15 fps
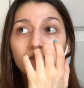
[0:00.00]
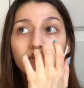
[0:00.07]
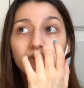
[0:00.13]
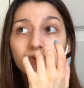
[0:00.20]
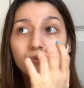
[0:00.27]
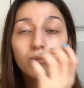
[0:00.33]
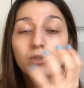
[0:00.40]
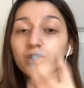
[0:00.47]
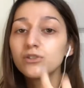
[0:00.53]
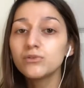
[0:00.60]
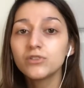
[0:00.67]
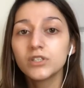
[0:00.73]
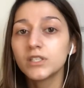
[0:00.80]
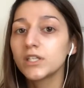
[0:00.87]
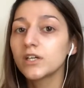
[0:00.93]
once you
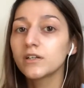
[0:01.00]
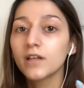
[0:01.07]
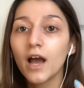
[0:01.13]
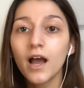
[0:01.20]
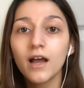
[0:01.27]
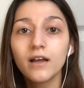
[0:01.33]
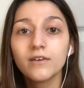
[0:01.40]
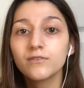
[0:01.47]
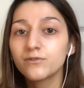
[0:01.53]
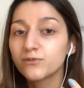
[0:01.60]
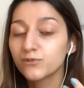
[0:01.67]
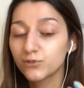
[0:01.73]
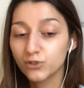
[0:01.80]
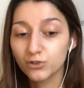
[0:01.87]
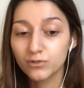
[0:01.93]
just hear that,
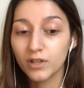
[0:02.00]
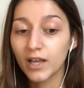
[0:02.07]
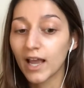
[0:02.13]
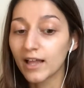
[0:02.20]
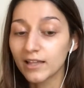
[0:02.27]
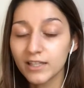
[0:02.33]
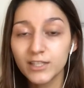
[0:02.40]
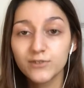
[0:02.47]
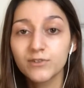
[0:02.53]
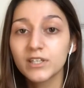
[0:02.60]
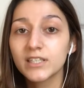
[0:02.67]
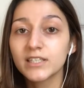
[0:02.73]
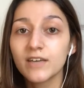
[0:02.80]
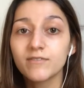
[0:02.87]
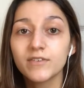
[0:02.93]
like at least for like
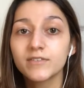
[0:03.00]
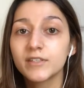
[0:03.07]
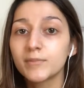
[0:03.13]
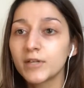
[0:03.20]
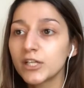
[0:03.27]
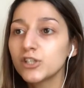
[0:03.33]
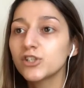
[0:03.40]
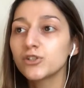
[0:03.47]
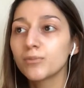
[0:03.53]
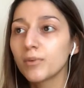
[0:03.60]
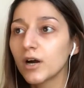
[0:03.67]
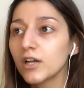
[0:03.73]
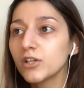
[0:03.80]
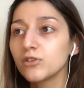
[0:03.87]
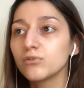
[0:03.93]
10-15 minutes, your
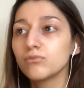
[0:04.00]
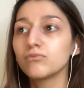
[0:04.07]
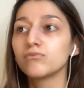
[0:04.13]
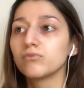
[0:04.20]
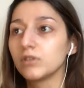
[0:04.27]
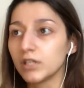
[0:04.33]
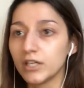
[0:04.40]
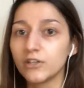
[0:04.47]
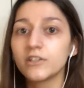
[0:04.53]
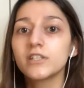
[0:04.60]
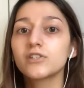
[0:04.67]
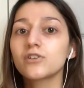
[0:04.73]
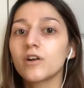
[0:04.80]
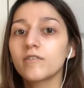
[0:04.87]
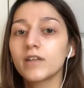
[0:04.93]
body, you literally
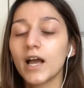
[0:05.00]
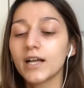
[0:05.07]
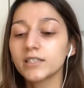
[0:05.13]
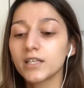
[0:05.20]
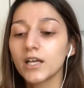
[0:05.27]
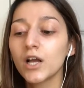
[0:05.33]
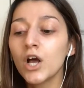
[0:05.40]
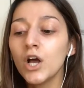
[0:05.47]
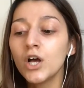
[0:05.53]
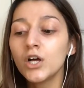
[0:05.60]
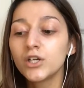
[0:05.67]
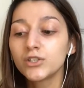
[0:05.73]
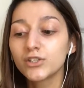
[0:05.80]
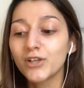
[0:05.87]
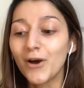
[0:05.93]
start relaxing.
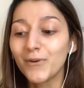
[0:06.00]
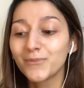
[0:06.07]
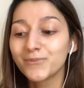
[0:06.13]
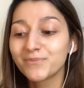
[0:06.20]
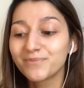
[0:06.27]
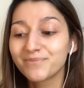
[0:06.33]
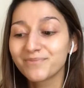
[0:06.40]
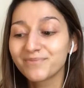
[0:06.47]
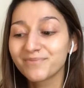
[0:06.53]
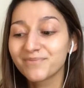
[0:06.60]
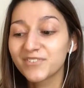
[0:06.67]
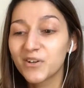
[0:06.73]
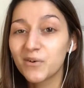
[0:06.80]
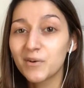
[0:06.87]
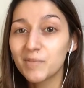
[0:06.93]
So
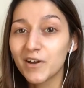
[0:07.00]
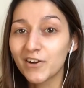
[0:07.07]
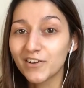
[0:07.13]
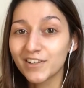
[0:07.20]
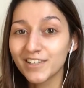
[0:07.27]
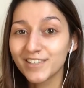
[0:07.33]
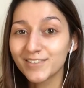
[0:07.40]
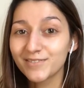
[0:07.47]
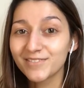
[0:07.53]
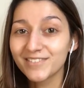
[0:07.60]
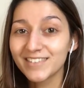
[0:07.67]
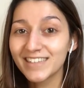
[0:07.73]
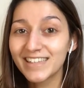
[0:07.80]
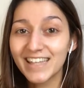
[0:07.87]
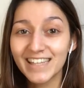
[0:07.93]
going to bed earlier.
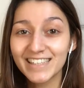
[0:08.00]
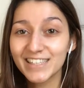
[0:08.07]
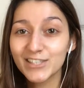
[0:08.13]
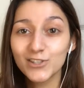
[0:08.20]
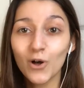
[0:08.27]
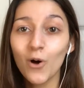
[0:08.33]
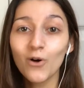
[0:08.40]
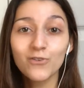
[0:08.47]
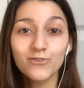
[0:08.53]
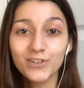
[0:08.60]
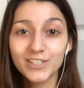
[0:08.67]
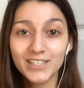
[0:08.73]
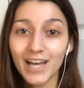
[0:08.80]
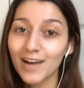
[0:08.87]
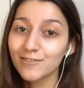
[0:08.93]
This whole
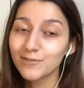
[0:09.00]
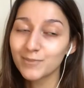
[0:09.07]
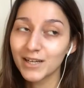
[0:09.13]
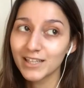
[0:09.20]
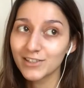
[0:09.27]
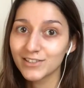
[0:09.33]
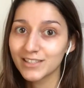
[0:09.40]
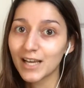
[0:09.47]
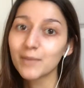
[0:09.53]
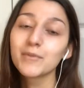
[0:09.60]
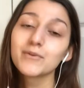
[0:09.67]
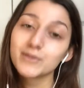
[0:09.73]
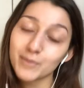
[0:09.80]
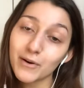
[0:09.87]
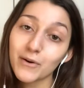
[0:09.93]
first half of my little segment
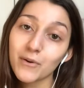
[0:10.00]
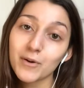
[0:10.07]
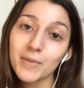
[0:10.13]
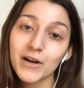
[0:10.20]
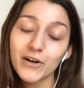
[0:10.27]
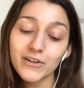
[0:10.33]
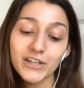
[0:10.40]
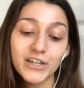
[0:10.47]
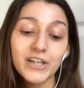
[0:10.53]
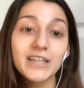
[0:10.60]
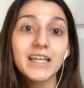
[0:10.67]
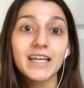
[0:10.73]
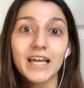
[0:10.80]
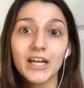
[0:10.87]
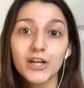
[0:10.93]
was about going to bed earlier and
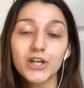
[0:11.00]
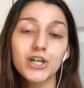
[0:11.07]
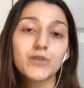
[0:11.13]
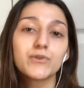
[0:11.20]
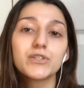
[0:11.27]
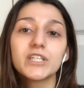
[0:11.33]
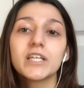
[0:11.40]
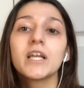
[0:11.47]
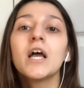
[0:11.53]
like getting a good routine.